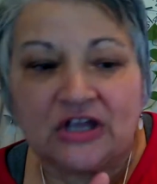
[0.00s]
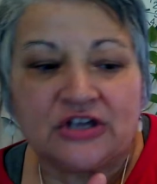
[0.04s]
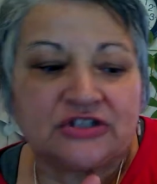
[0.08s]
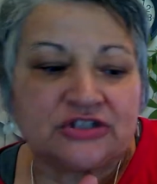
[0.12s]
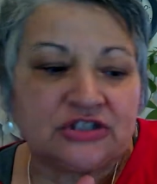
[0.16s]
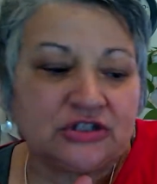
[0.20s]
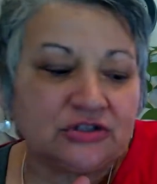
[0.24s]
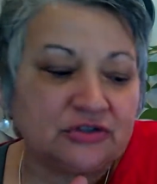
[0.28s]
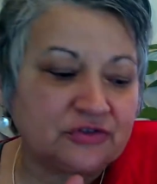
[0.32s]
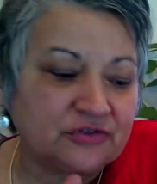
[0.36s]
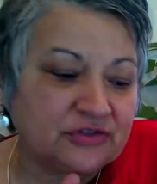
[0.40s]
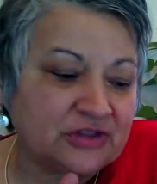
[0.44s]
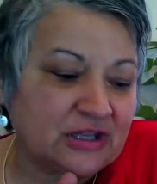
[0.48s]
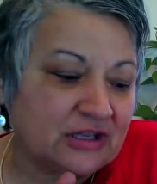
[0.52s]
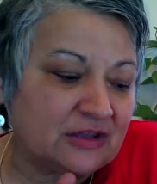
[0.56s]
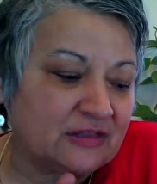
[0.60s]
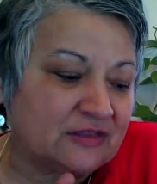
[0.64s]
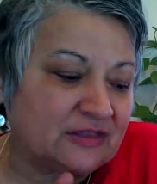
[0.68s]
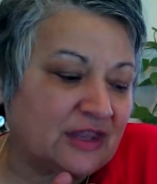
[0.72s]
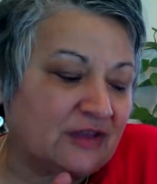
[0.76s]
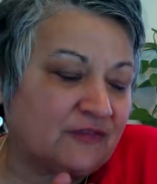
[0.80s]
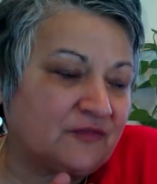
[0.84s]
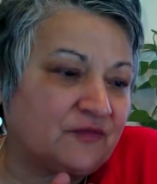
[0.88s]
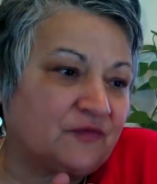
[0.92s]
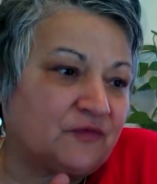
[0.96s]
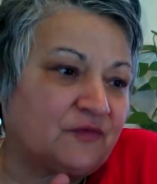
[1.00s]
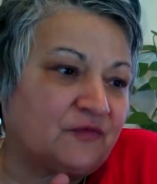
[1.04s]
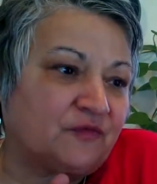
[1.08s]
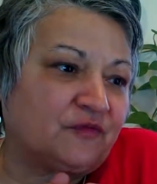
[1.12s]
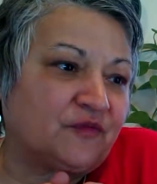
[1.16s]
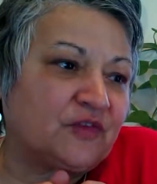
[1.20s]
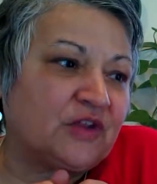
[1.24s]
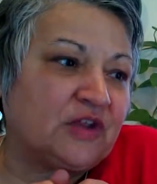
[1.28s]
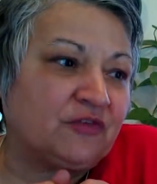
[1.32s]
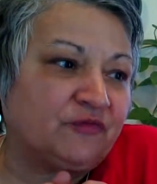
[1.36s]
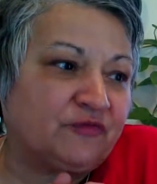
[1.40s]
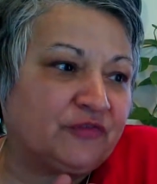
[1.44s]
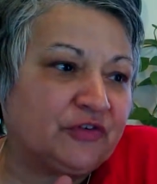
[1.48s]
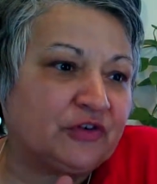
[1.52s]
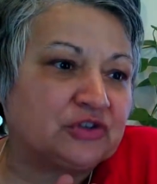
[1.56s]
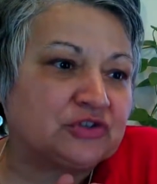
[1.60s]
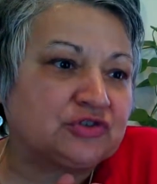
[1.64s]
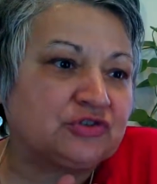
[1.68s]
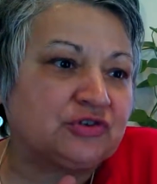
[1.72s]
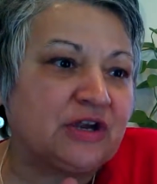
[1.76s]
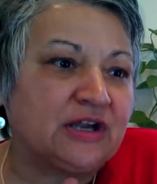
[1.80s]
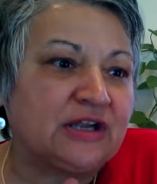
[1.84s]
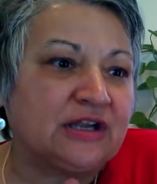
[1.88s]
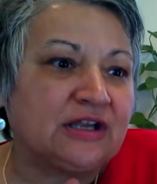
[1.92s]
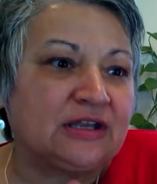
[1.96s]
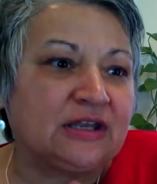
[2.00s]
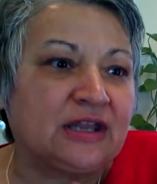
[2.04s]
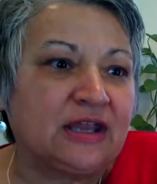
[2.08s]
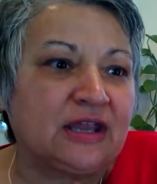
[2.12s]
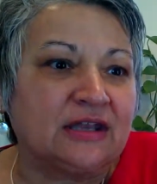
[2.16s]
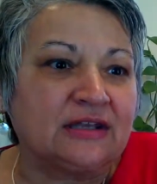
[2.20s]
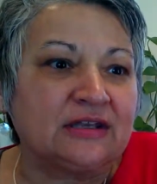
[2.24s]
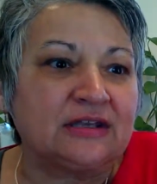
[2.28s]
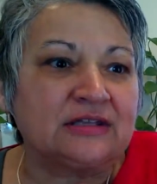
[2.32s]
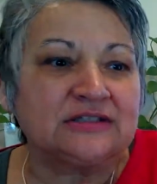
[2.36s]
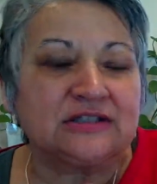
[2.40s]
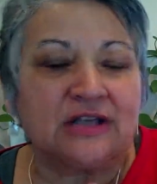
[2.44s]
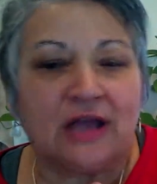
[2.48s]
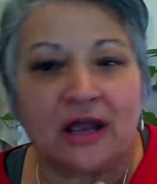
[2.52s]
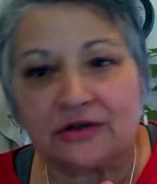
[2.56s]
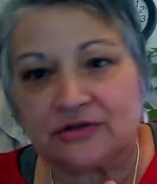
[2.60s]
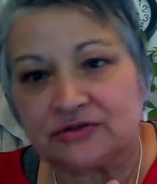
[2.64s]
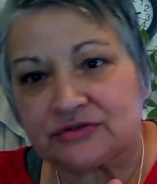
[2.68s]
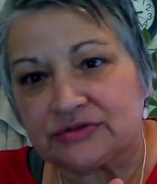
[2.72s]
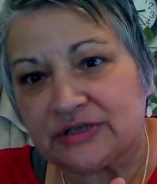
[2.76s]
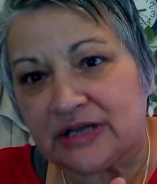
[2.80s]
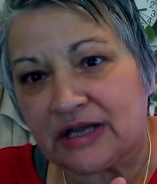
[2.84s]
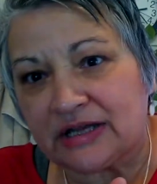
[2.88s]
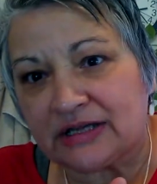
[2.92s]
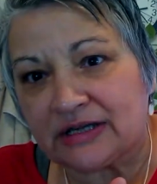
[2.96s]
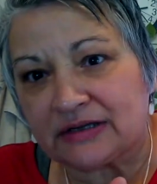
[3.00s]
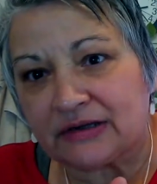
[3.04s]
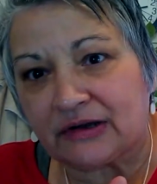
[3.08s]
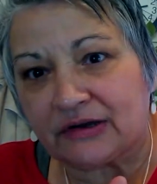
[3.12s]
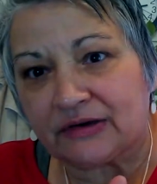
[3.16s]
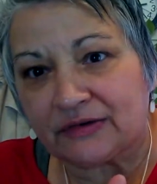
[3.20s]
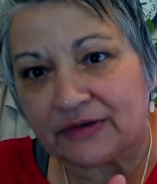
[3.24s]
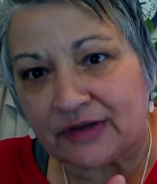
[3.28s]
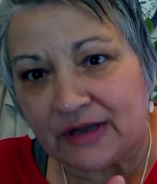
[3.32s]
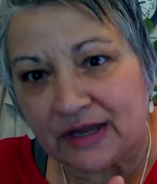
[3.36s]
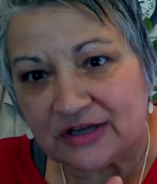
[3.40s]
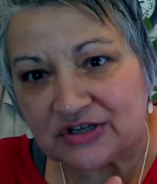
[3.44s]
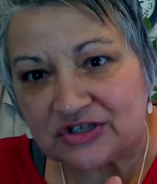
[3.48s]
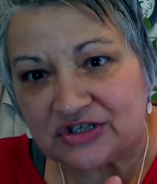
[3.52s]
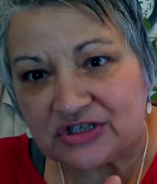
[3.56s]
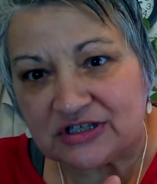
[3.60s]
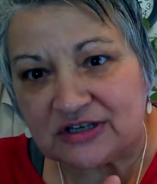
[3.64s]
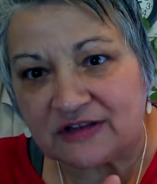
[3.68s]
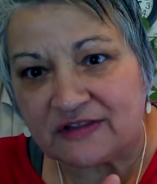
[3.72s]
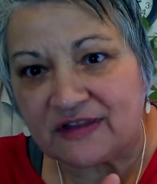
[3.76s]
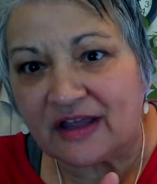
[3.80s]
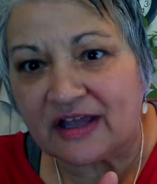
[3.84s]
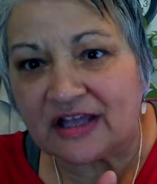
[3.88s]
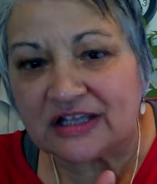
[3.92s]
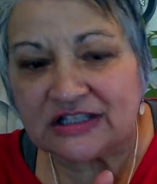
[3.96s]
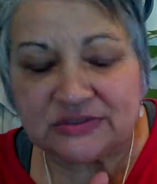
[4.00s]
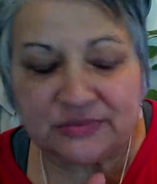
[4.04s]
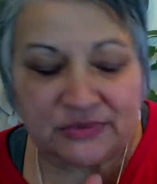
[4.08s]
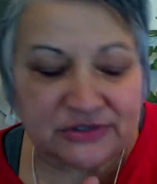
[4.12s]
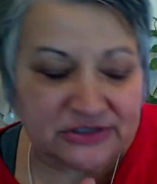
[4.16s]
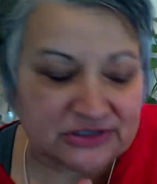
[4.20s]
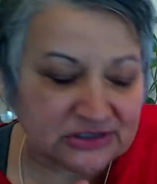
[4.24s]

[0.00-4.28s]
So they've infiltrated and indoctrinated our nation, and that's